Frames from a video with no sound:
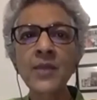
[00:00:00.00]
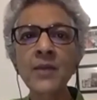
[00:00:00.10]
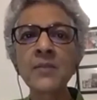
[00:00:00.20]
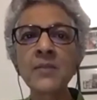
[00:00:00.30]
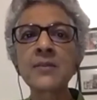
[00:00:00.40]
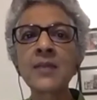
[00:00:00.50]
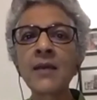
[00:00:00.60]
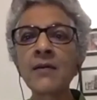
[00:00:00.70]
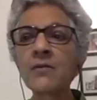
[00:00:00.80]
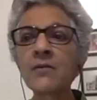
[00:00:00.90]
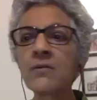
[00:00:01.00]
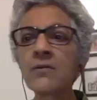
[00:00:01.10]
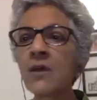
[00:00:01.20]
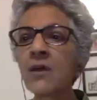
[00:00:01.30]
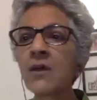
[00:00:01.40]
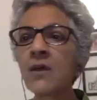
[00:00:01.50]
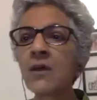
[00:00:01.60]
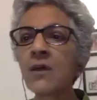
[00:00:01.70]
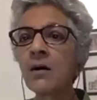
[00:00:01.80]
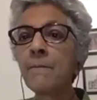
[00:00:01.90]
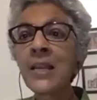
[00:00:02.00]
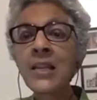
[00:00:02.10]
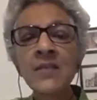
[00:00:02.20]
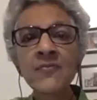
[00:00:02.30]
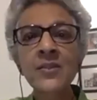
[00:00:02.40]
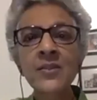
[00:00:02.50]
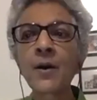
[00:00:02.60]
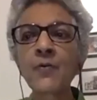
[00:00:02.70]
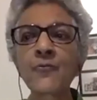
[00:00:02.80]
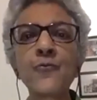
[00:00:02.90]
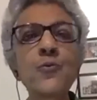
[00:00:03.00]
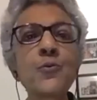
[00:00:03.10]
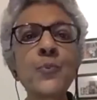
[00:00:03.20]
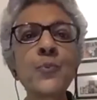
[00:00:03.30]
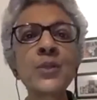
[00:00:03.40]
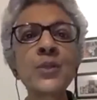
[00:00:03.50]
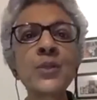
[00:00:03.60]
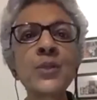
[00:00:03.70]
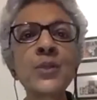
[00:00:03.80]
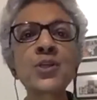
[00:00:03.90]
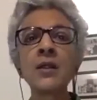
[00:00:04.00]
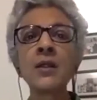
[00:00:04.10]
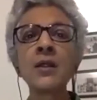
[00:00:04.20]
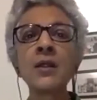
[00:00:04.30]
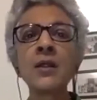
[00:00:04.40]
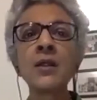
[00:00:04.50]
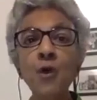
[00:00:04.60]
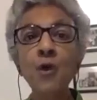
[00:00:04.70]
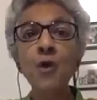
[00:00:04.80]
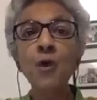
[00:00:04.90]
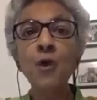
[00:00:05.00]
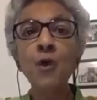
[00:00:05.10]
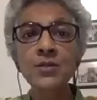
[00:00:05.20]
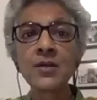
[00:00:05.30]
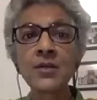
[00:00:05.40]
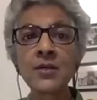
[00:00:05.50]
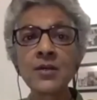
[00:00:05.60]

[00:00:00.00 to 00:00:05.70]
just one of them is their beliefs about food, which are not taught.